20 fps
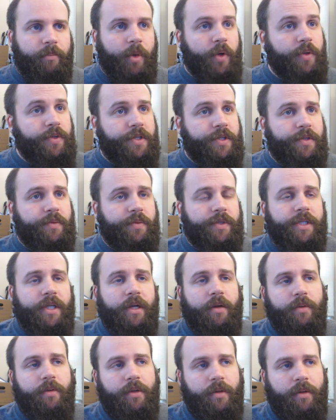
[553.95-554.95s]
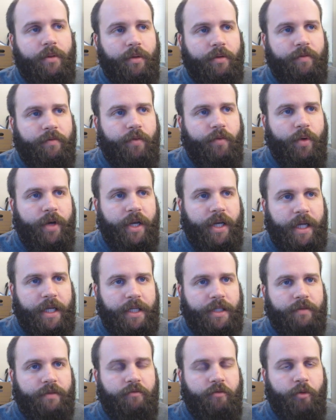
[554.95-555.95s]
Moses was there with the Lord 40
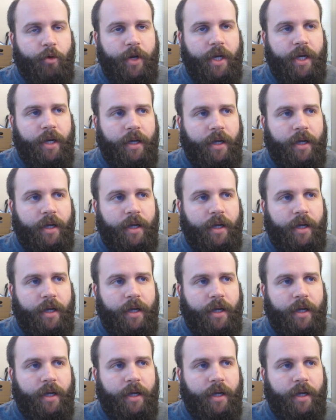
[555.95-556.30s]
days and 40